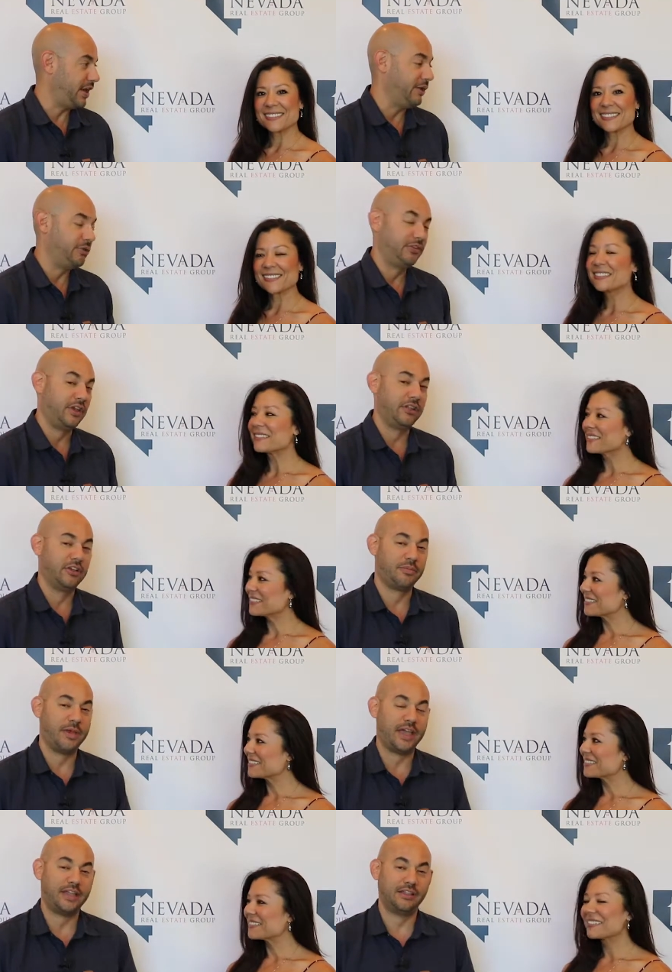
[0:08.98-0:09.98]
Speaker 1: and I will take a
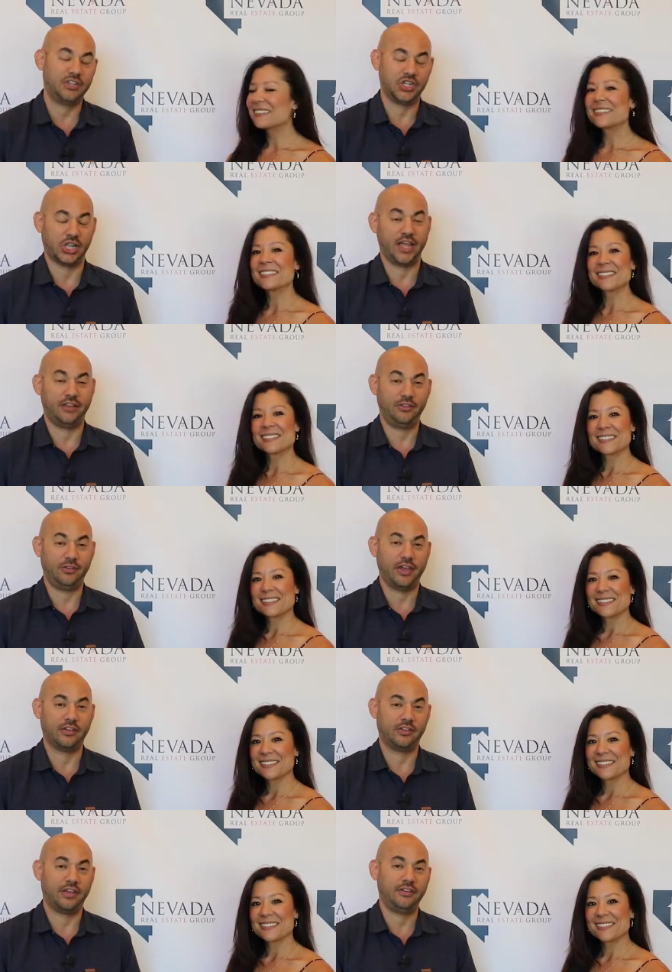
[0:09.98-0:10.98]
look back at the July
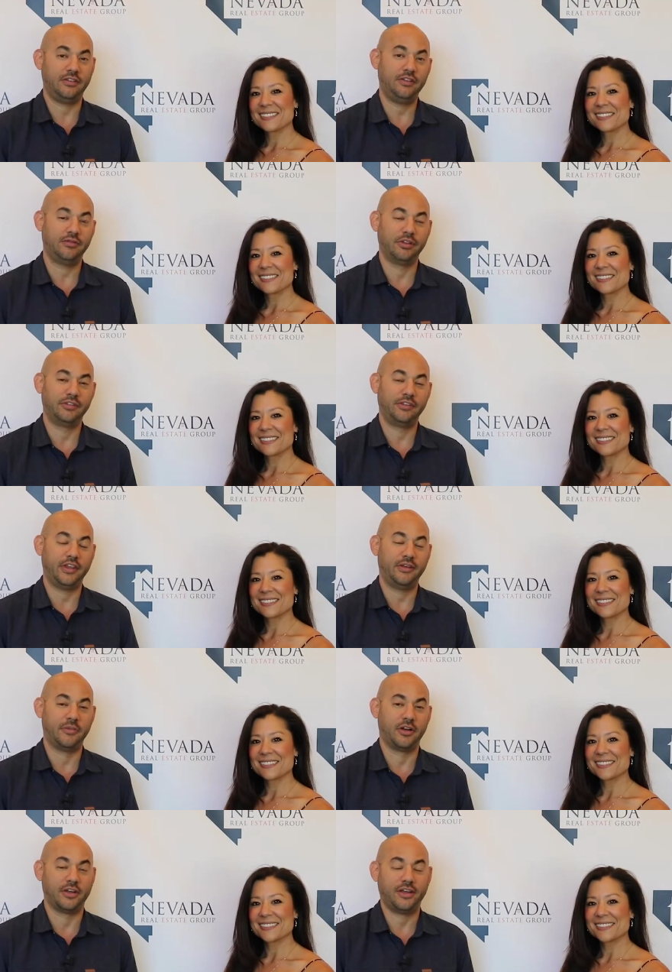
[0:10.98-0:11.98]
2019 real
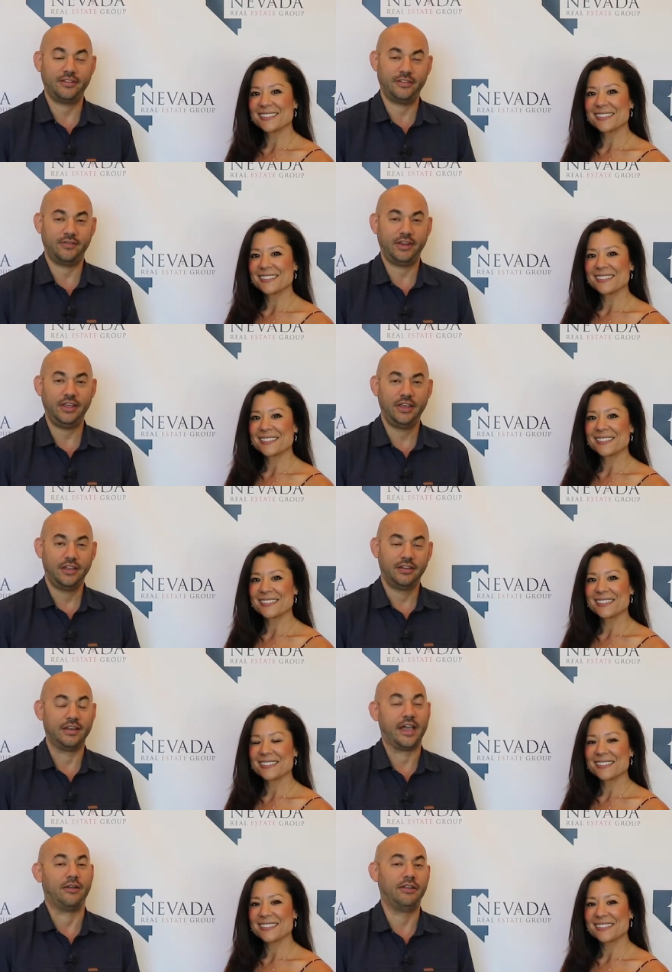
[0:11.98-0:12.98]
estate market activity
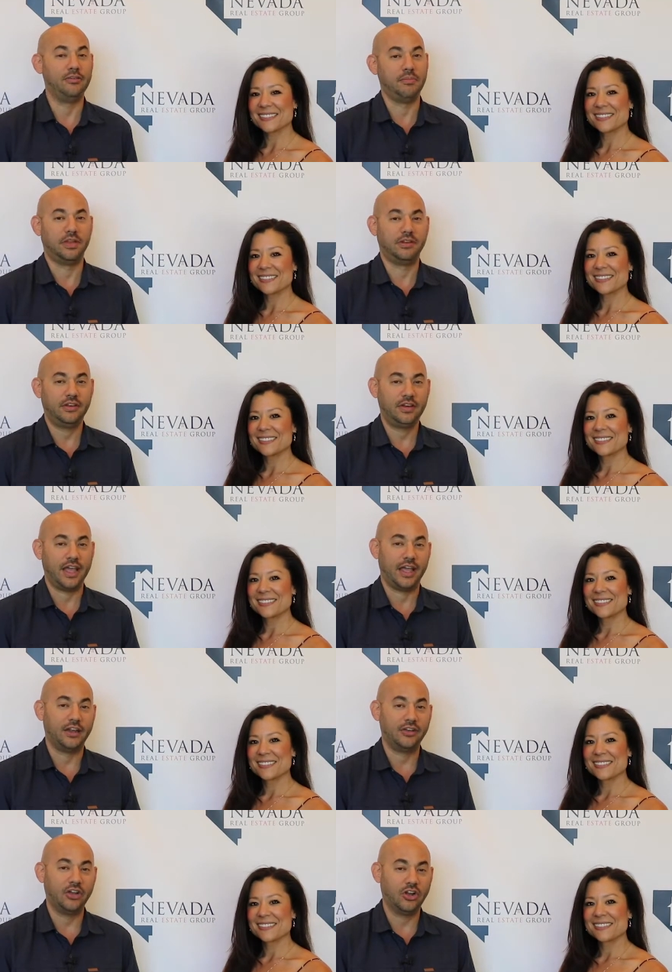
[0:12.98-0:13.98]
down in Minden
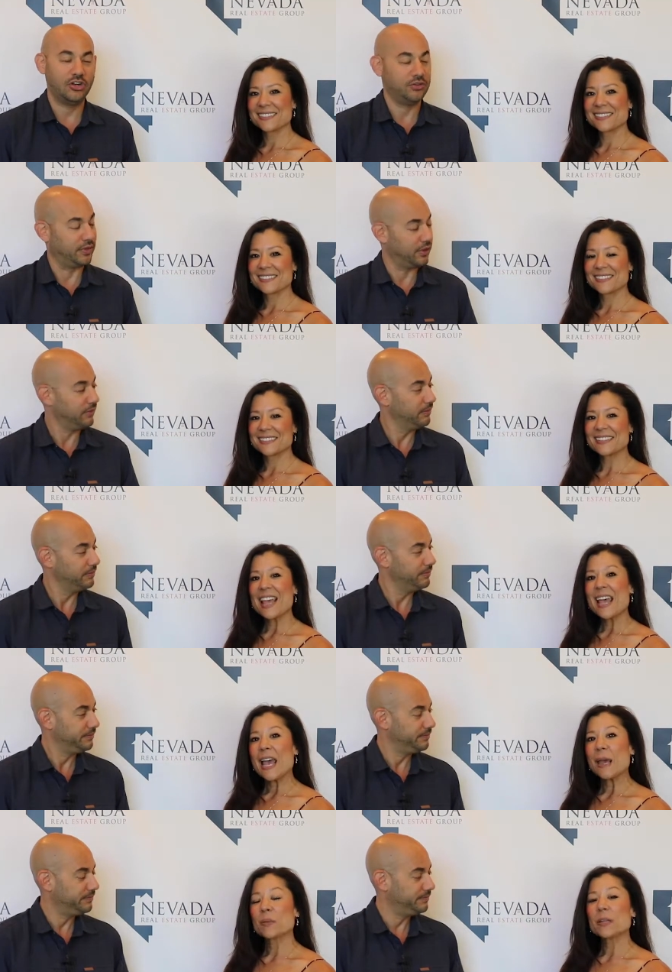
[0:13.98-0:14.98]
and Gardnerville.
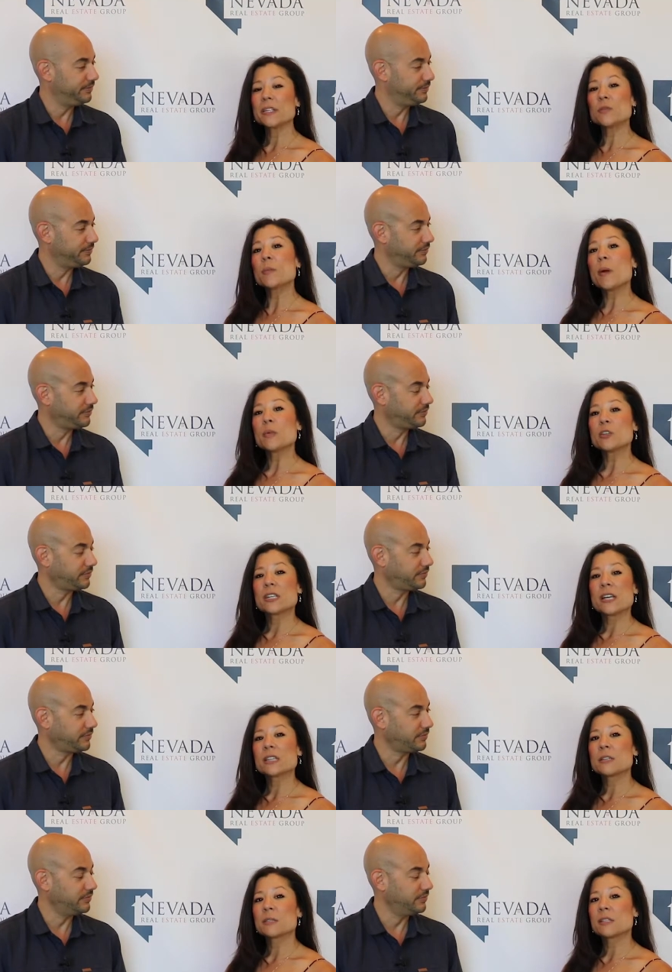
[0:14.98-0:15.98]
Speaker 2: And please remember to
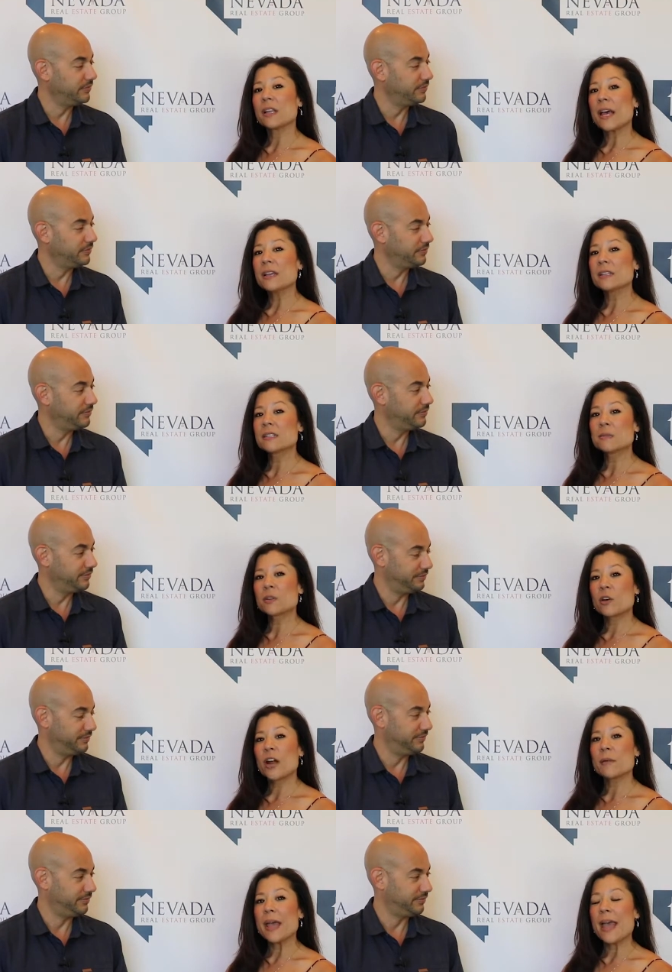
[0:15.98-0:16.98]
hit the like,
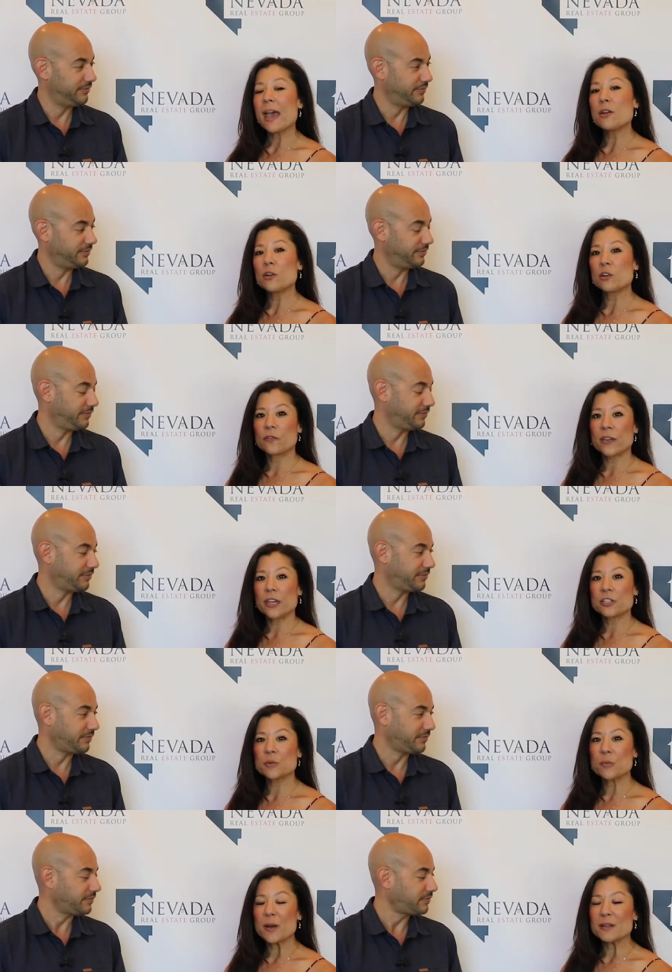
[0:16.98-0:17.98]
subscribe, and
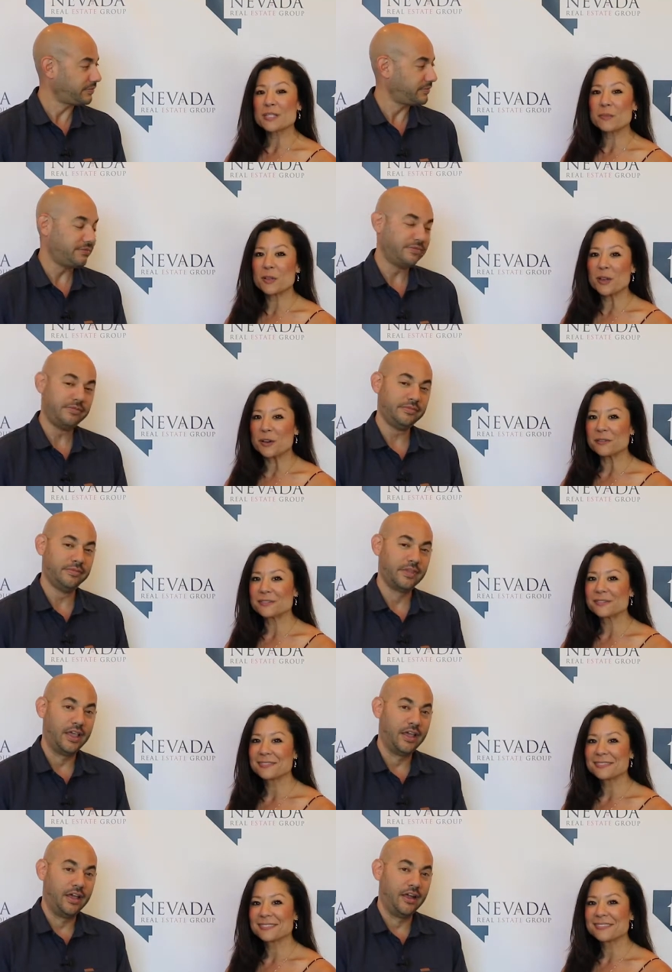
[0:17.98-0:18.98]
notification buttons below.
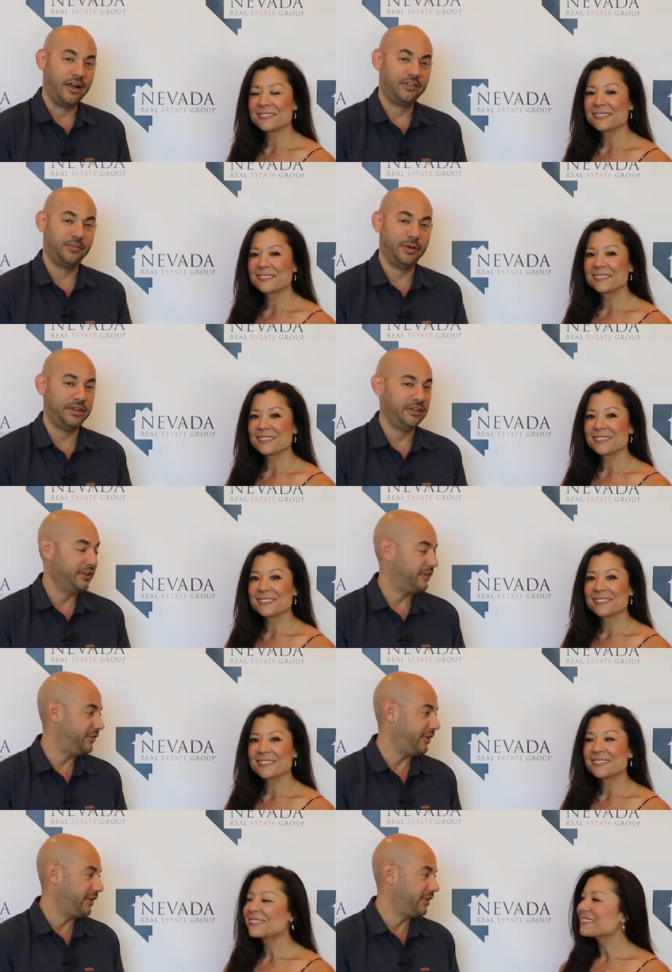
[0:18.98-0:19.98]
Speaker 1: All right, Sabrina,
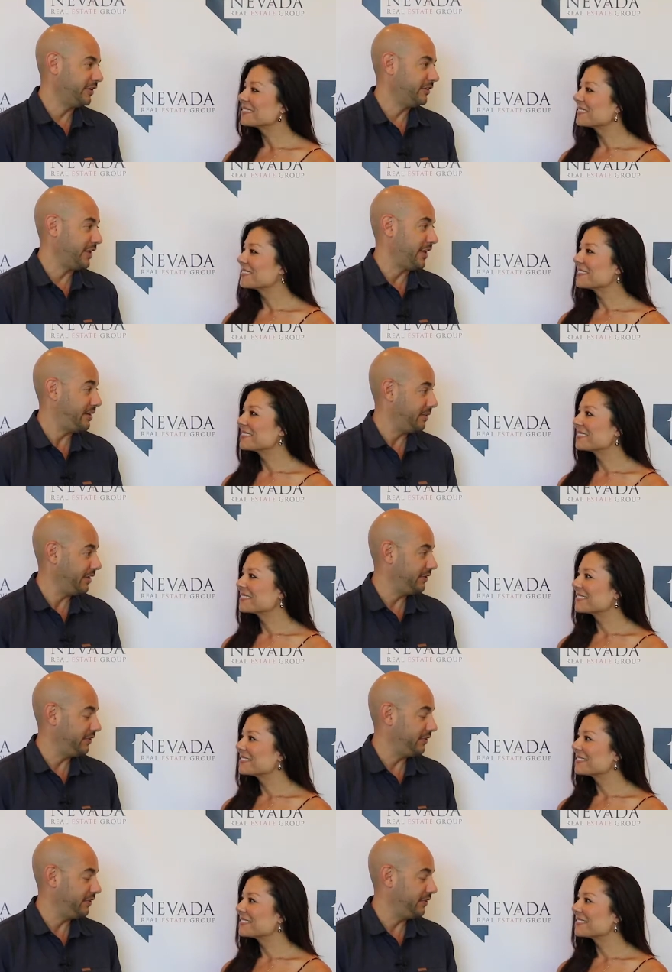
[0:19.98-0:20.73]
let's take a look inside MLS,